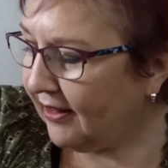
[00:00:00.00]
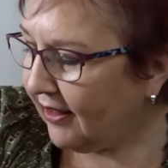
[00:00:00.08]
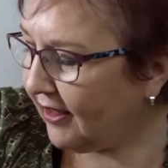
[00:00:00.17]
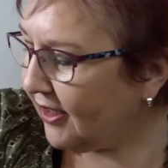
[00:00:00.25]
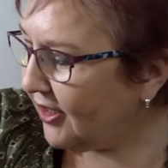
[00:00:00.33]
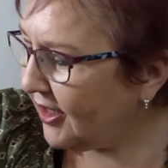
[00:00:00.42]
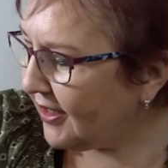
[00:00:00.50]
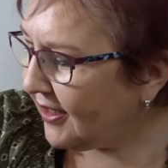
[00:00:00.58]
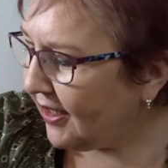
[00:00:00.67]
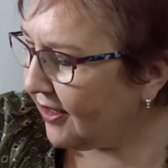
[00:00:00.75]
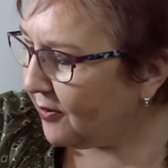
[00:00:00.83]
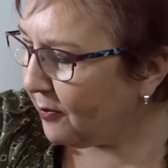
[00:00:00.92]
And you just
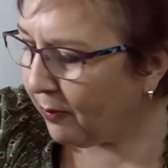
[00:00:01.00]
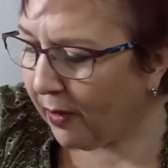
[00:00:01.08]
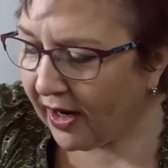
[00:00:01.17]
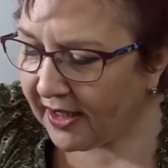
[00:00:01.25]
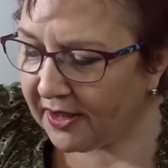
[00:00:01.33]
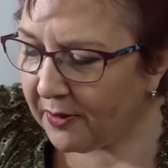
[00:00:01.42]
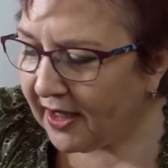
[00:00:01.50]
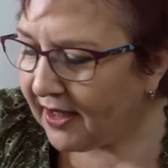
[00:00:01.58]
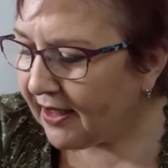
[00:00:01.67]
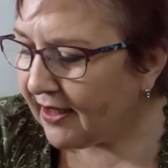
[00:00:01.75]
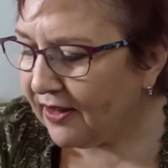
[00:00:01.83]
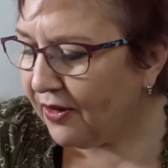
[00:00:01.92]
think, why do I
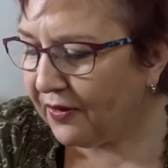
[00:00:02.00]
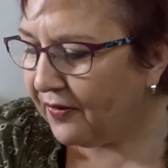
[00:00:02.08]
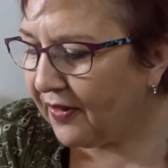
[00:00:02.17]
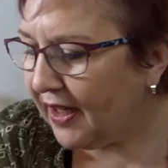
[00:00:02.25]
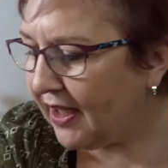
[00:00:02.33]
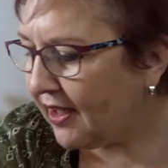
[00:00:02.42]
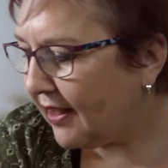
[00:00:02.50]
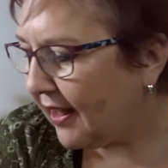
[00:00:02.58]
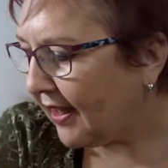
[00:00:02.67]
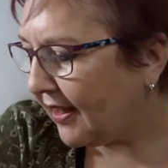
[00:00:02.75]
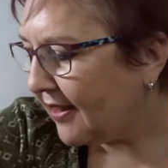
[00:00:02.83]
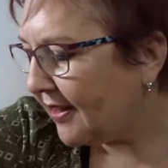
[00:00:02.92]
just not finish
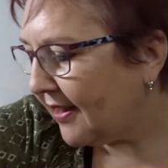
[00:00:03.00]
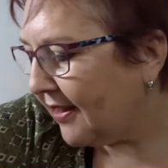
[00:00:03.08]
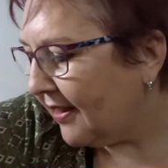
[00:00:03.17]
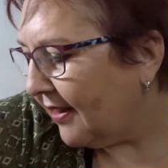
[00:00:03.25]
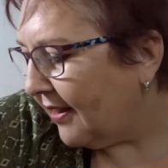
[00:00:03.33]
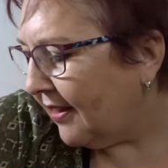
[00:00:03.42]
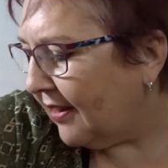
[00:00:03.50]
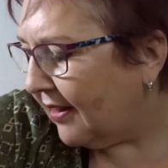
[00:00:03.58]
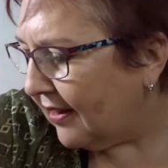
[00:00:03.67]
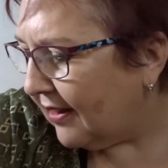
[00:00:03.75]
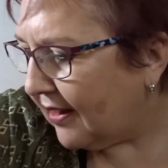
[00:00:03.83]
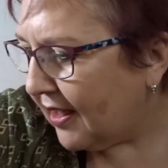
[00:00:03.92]
things?
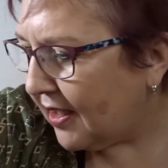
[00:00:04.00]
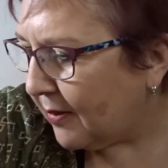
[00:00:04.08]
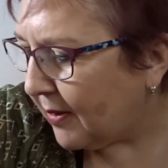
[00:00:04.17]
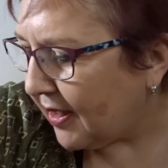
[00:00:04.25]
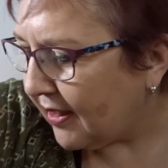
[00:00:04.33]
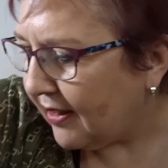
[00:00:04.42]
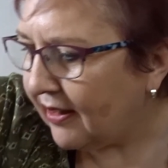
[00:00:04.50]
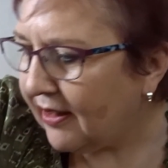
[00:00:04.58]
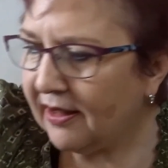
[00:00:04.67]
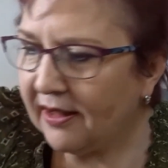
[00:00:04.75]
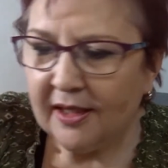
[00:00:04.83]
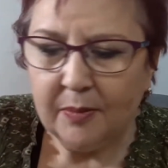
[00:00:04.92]
This one
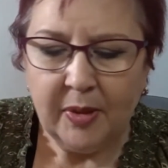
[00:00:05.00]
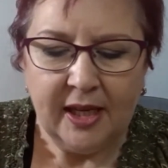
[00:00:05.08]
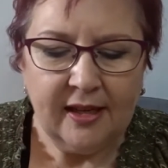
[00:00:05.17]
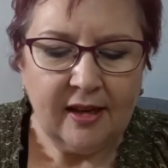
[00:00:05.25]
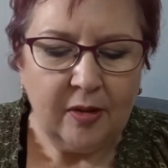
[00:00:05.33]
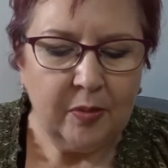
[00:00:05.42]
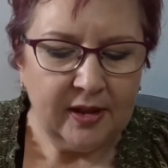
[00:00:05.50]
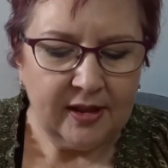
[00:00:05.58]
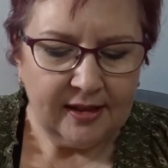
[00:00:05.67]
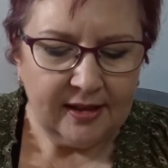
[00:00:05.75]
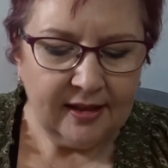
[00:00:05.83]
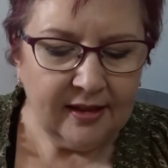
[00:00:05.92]
has been
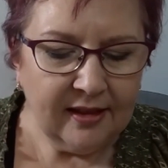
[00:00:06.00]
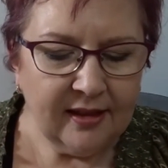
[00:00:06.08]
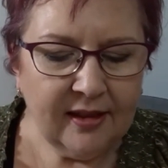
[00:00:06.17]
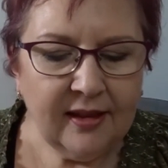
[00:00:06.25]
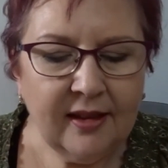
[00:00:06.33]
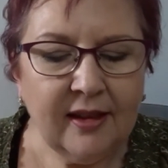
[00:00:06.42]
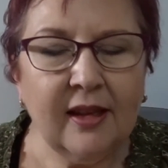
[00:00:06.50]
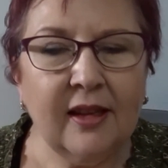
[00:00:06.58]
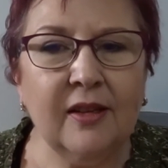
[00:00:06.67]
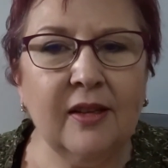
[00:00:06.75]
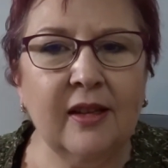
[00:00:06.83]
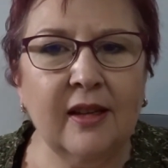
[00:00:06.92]
opened
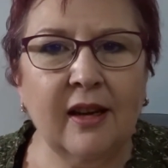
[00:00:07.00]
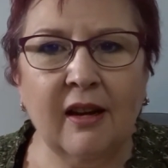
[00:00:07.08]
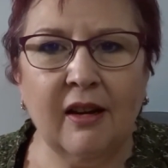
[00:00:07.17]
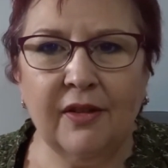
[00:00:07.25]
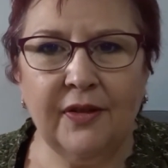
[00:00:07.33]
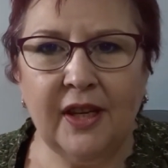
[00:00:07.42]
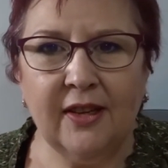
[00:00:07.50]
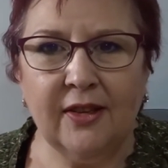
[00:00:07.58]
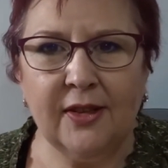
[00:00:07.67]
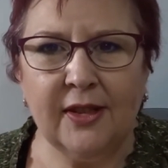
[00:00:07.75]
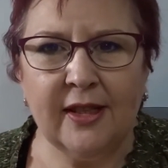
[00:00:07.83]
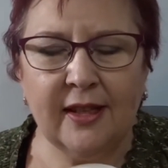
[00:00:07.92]
and half
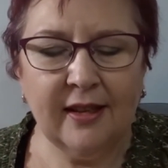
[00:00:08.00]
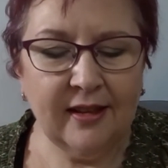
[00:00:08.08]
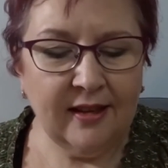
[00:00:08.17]
used.